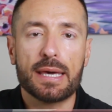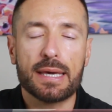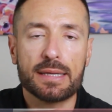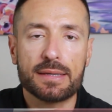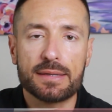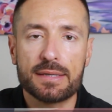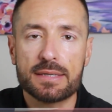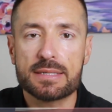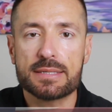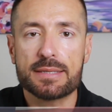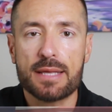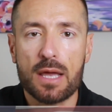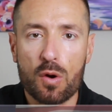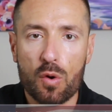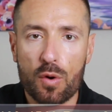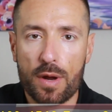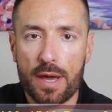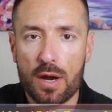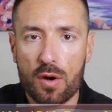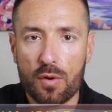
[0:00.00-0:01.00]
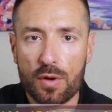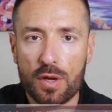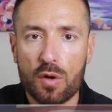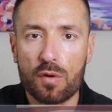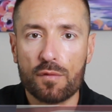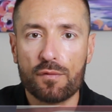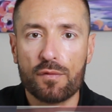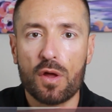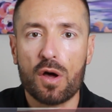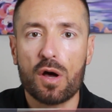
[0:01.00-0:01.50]
in this narrow
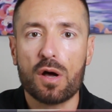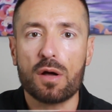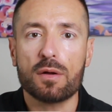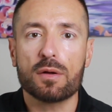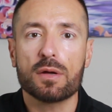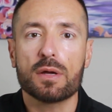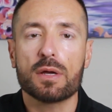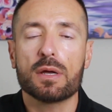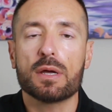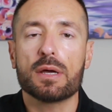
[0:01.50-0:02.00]
area of law.